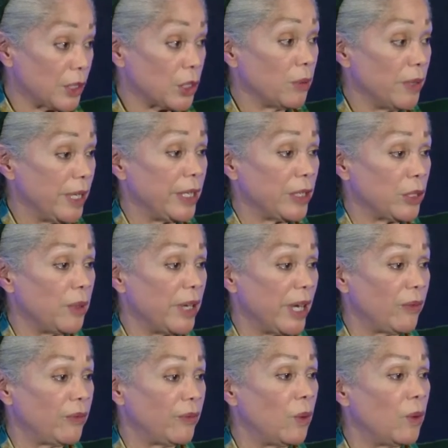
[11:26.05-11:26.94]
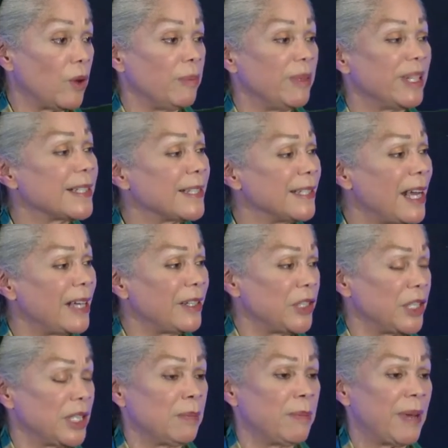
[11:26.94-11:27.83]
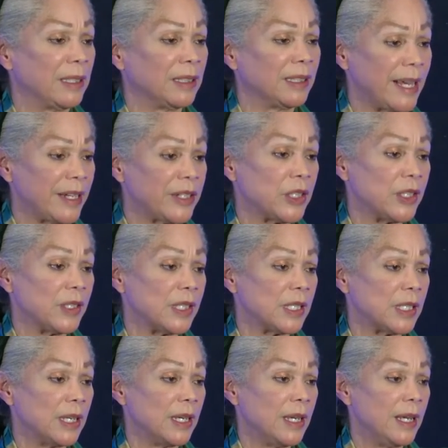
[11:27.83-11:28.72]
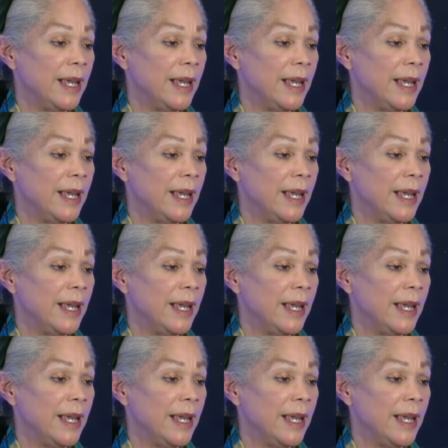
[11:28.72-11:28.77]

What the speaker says: 2024, but it's not just about elections.